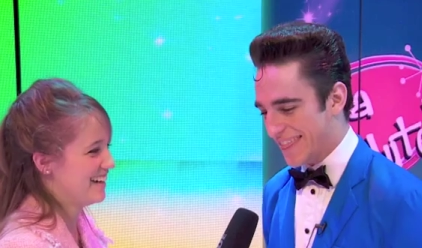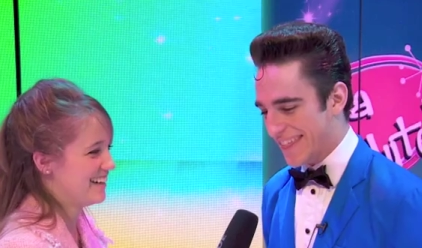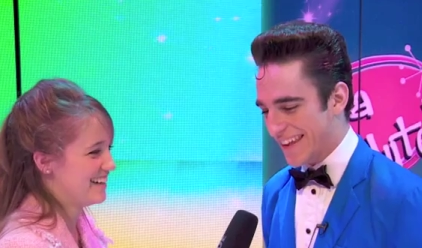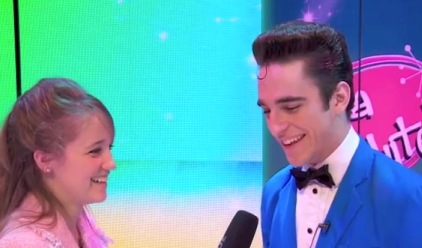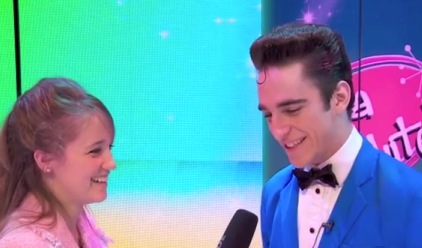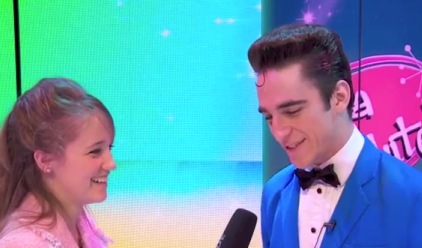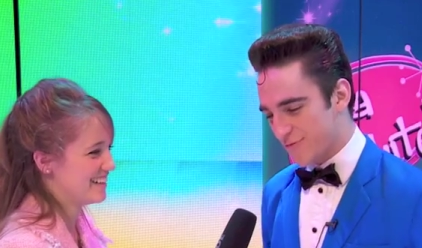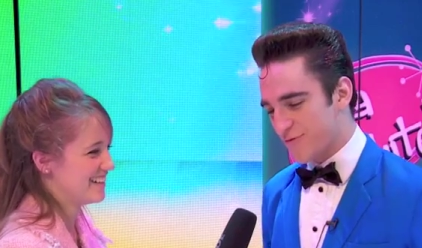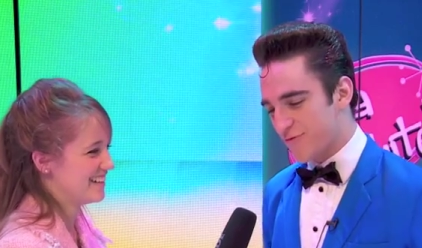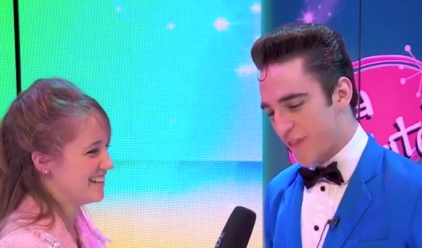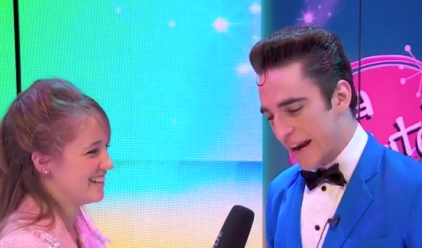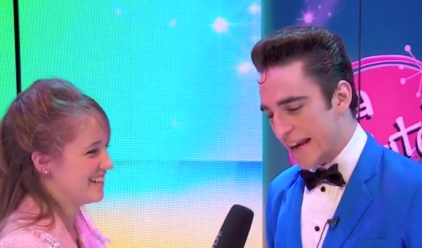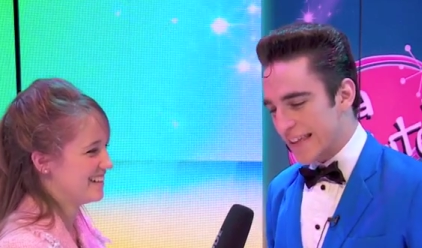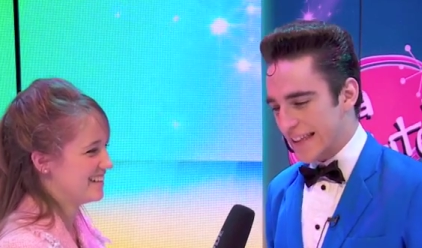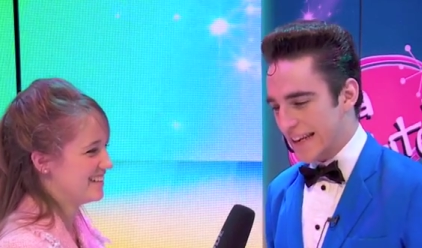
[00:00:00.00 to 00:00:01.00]
Speaker 1: think it's
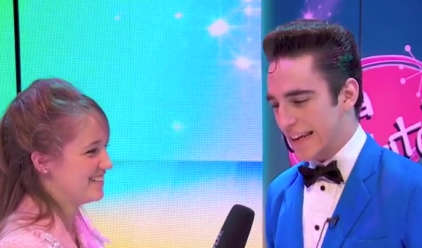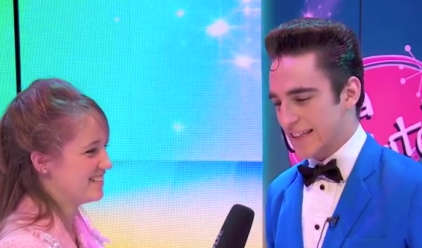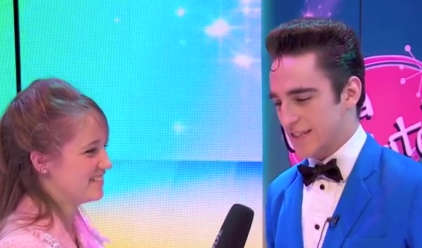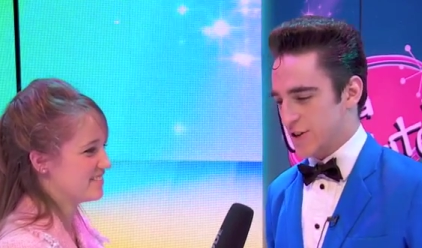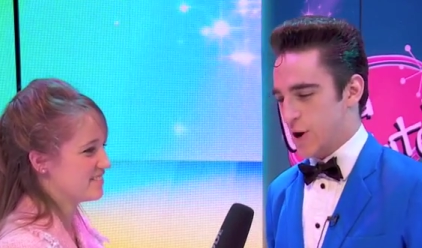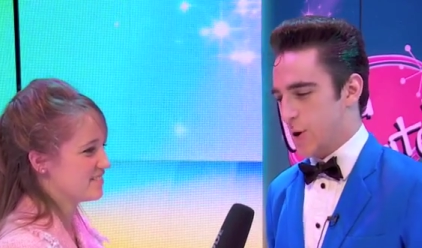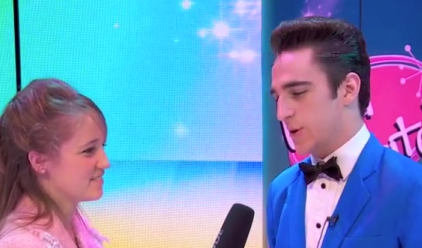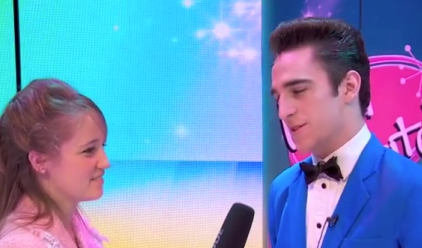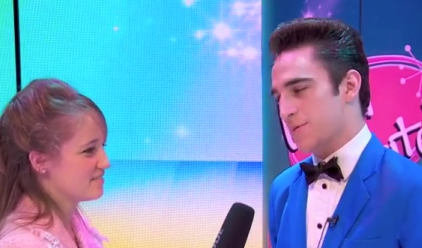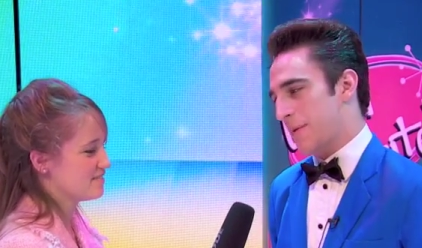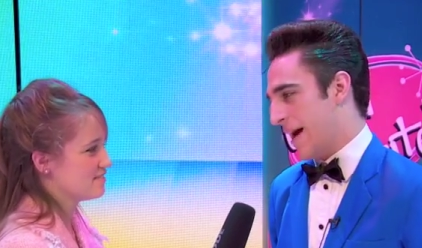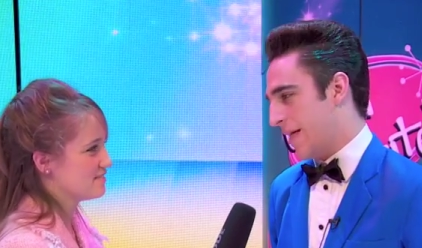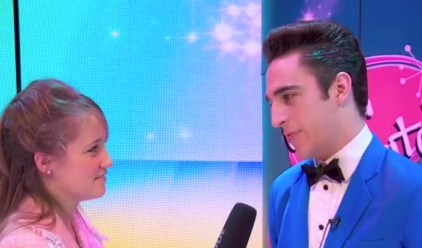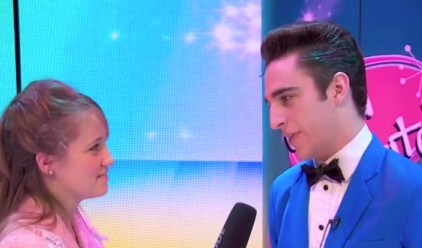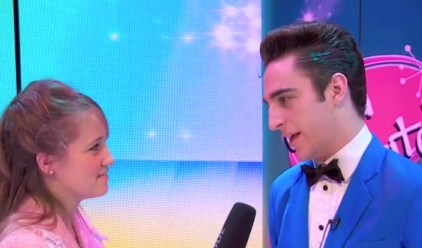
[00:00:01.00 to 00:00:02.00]
funny that he doesn't know it's a
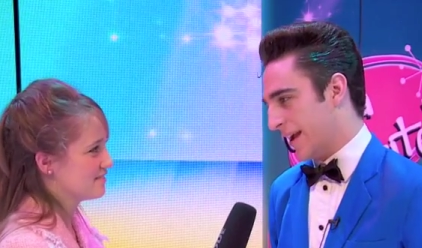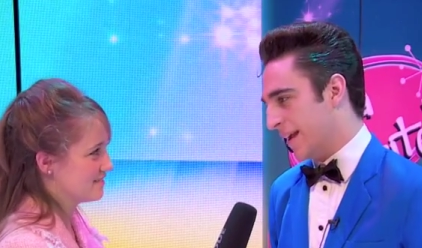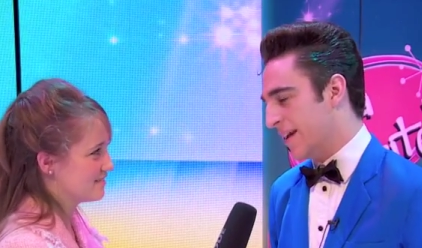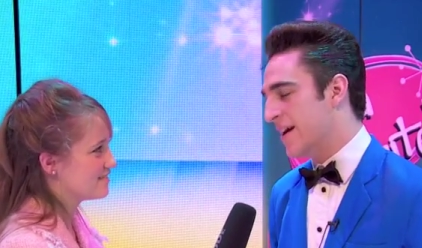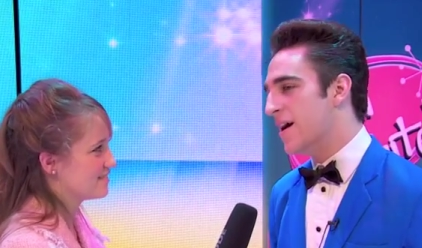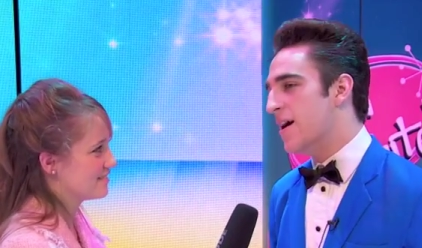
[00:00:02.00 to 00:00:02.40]
bad thing.